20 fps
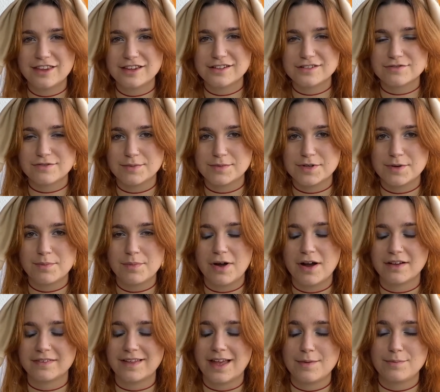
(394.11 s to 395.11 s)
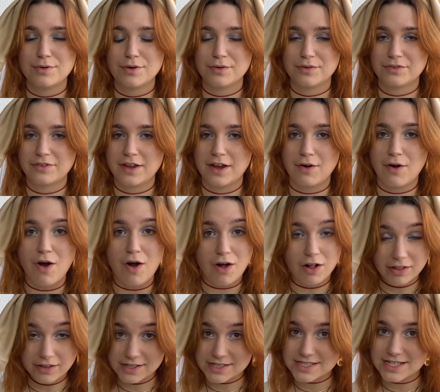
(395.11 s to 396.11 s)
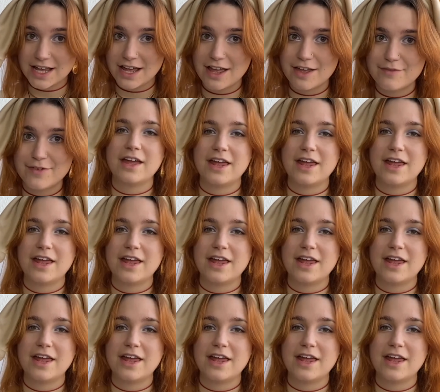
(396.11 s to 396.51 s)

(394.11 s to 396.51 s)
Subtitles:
the description box. I post there all the time.